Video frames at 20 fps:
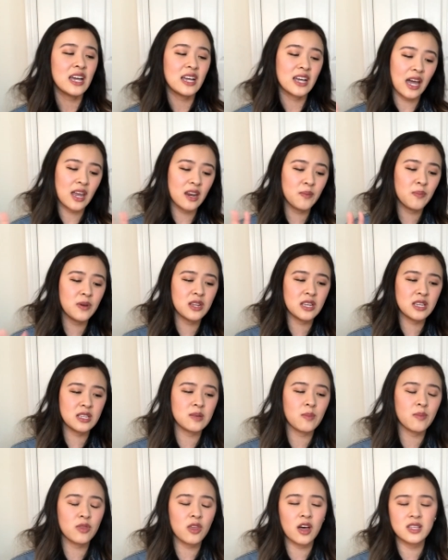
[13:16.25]
kind of putting
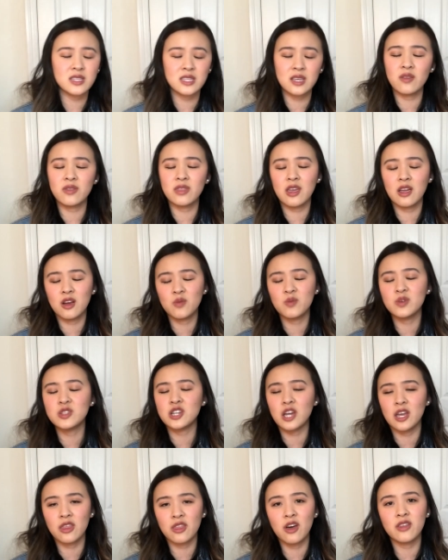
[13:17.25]
some thoughts out there, which
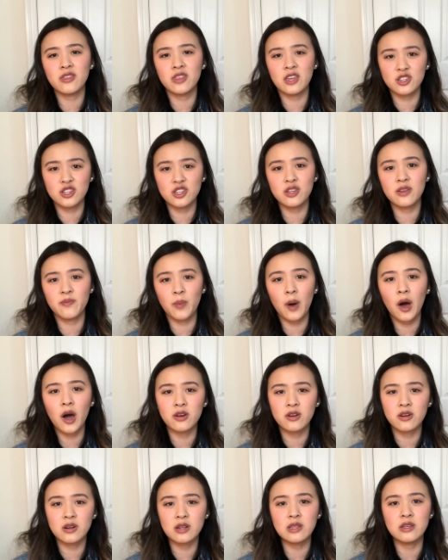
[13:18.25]
I thought they should have
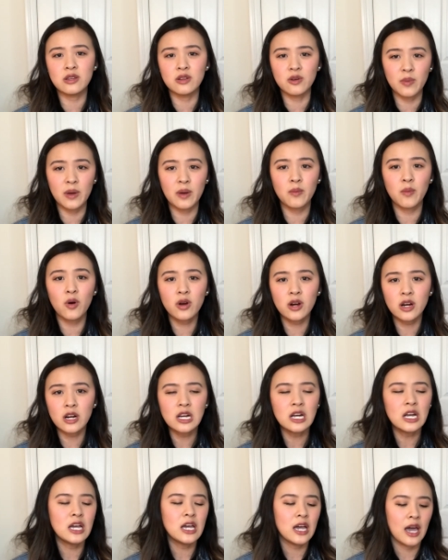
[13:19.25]
pondered a little bit more.
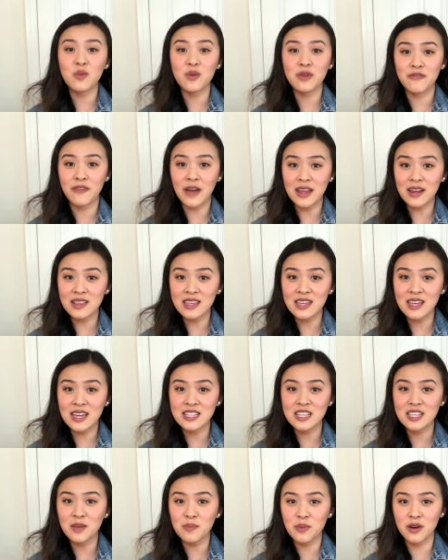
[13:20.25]
And we finally get
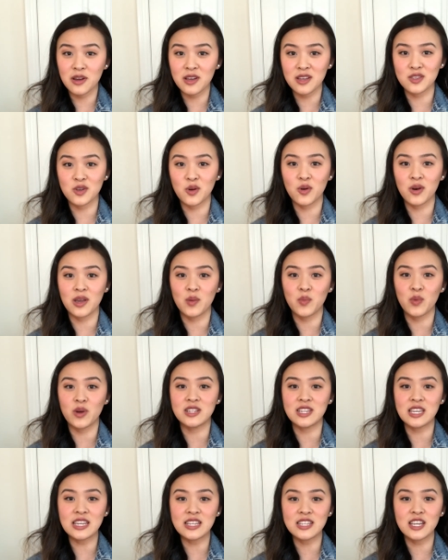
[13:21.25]
to the purgatory where
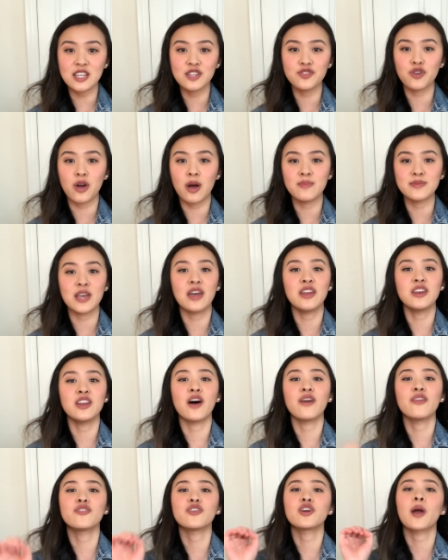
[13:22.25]
TJ drops
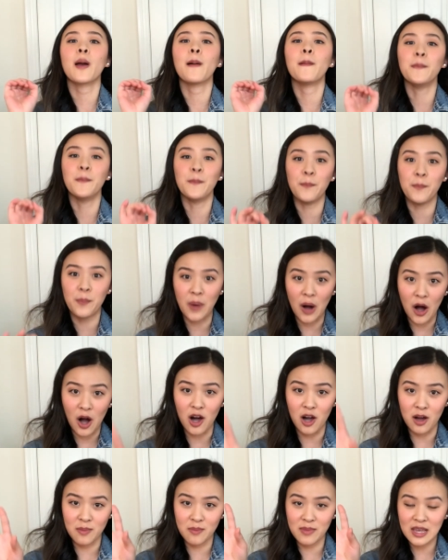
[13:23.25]
another
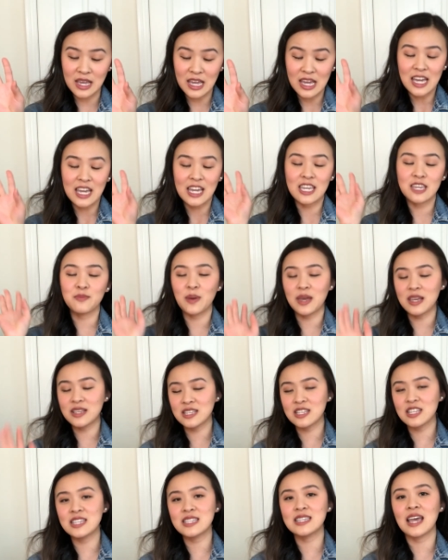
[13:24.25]
bomb. He
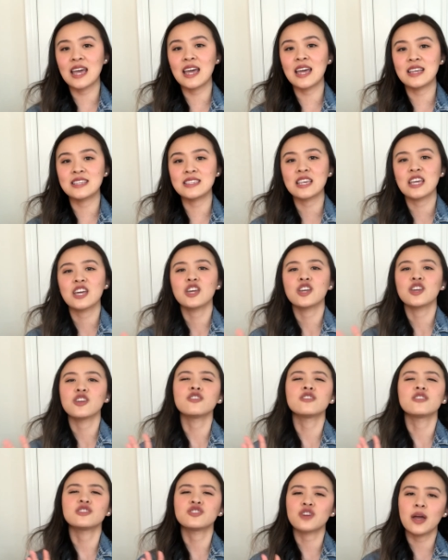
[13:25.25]
basically says,
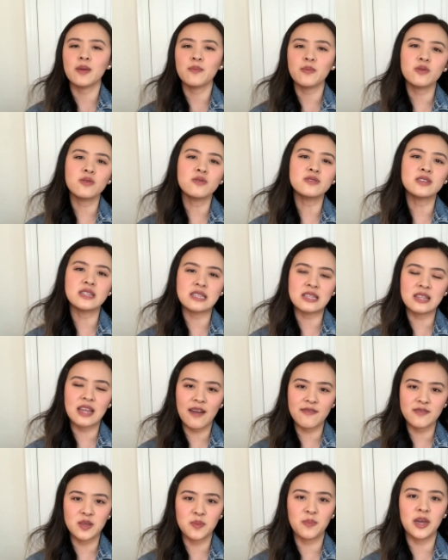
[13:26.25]
the tribunal doesn't
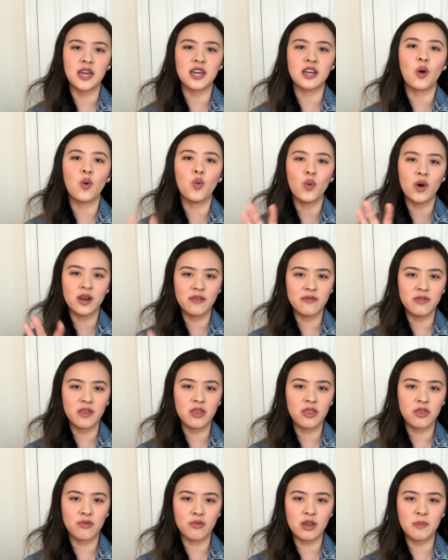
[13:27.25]
have to pick one of the
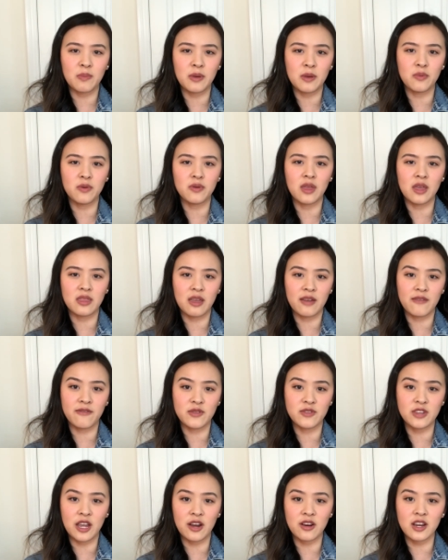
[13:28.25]
3 people that they've
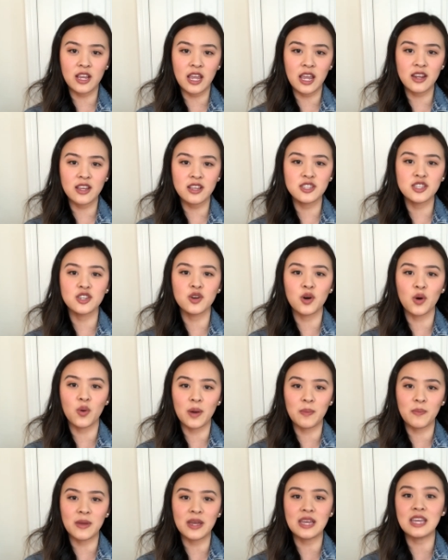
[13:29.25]
interrogated to go
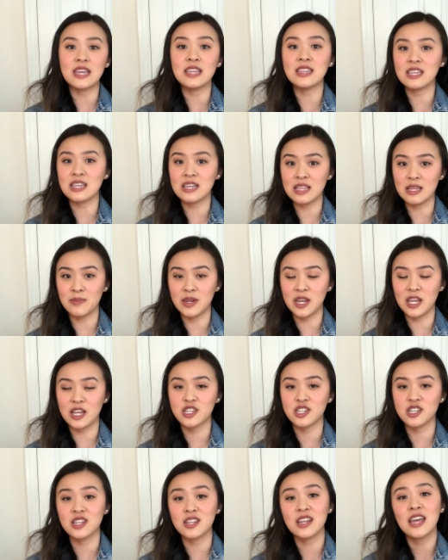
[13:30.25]
up in the
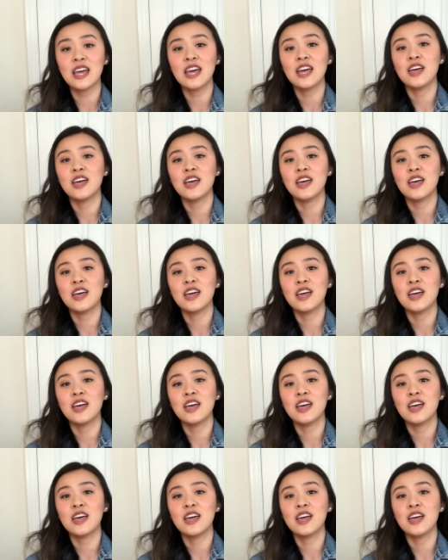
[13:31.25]
elimination.